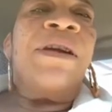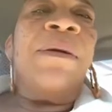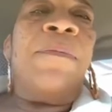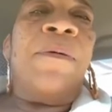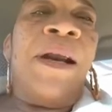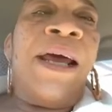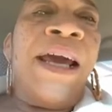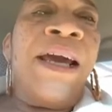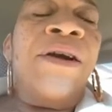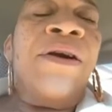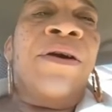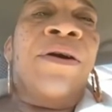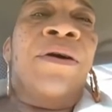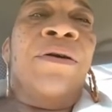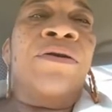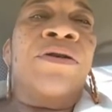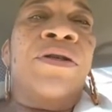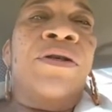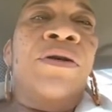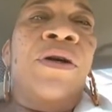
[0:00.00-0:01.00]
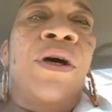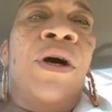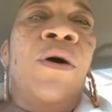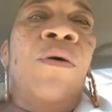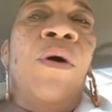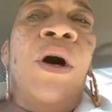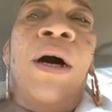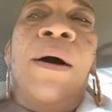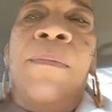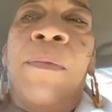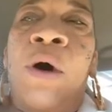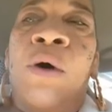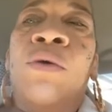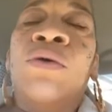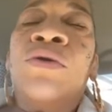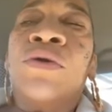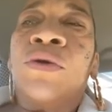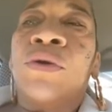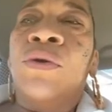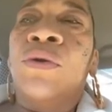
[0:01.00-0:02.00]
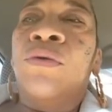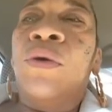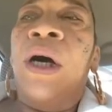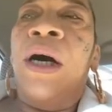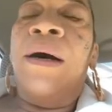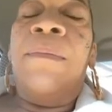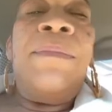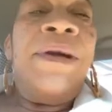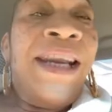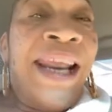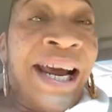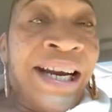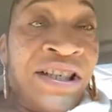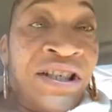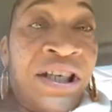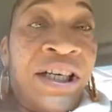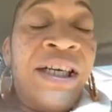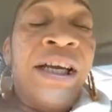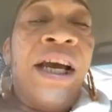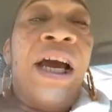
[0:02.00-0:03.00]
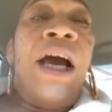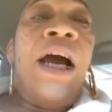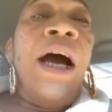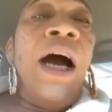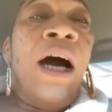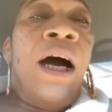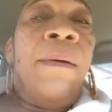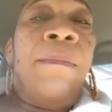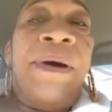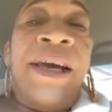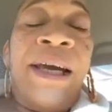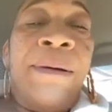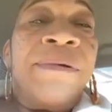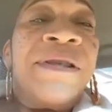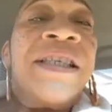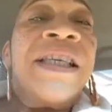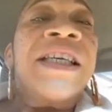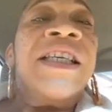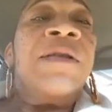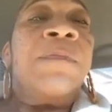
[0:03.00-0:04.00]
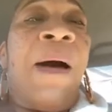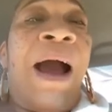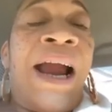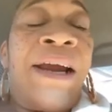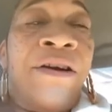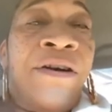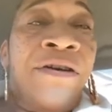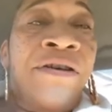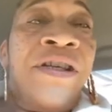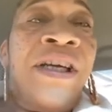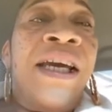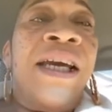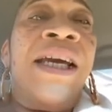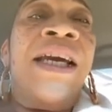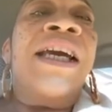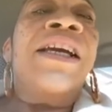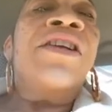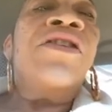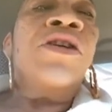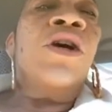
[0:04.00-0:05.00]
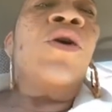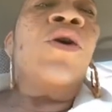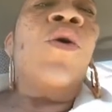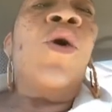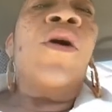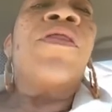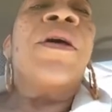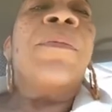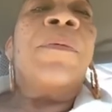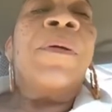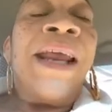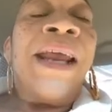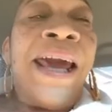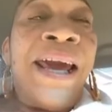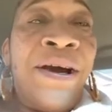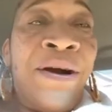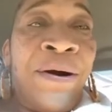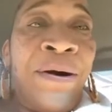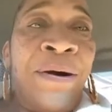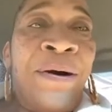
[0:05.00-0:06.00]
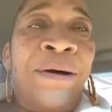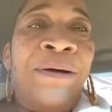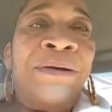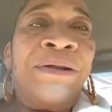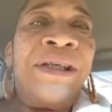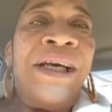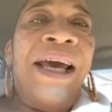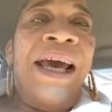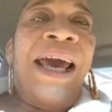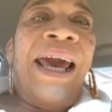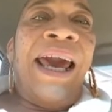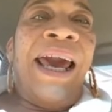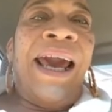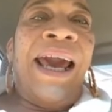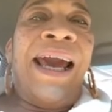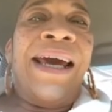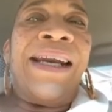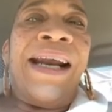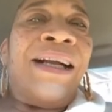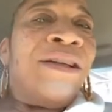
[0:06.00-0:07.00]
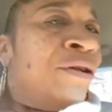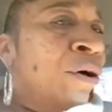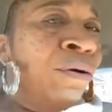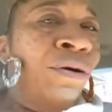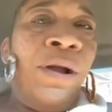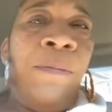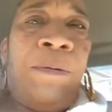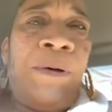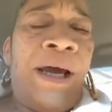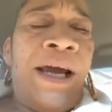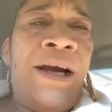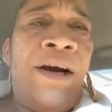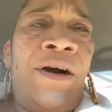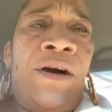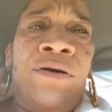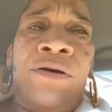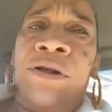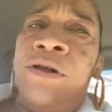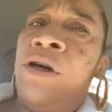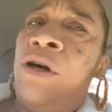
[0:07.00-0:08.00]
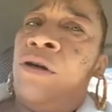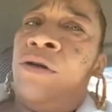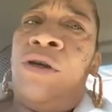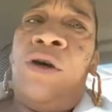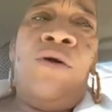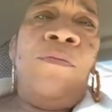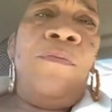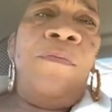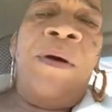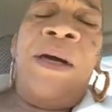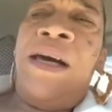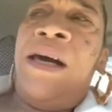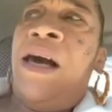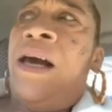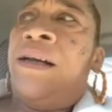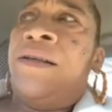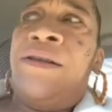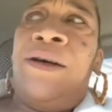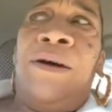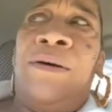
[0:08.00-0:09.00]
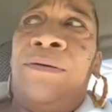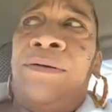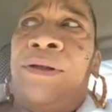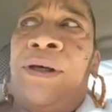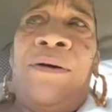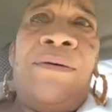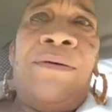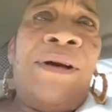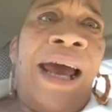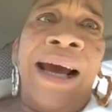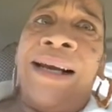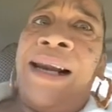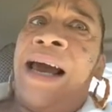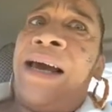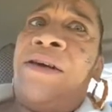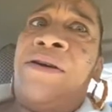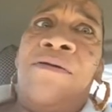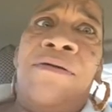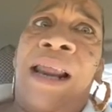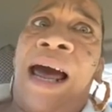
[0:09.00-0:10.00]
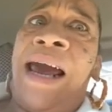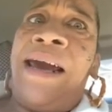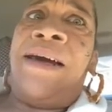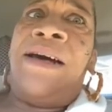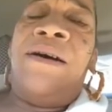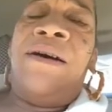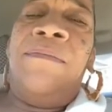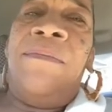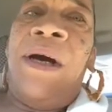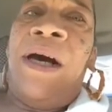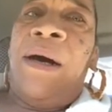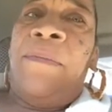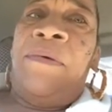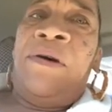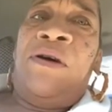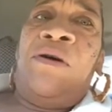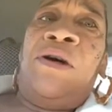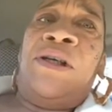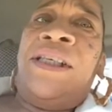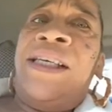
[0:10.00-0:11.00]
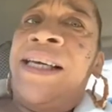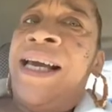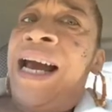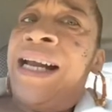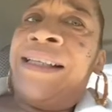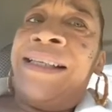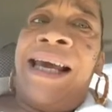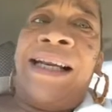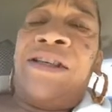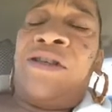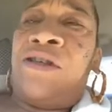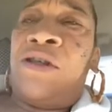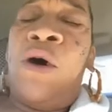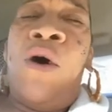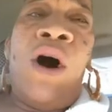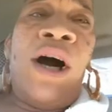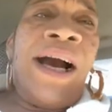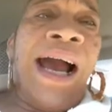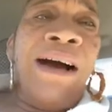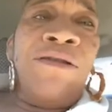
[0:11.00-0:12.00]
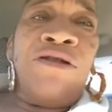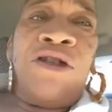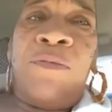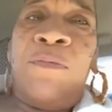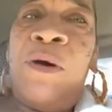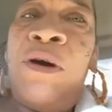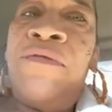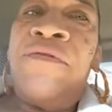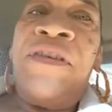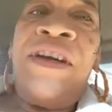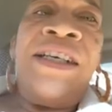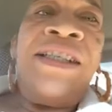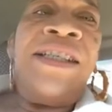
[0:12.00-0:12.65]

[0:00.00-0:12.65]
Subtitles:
the Playgirls, you know, old school legend, MC Spider D. He took on the Playgirls. And I told the Playgirls, look, don't act like you like him because he got that song out, Smurfy's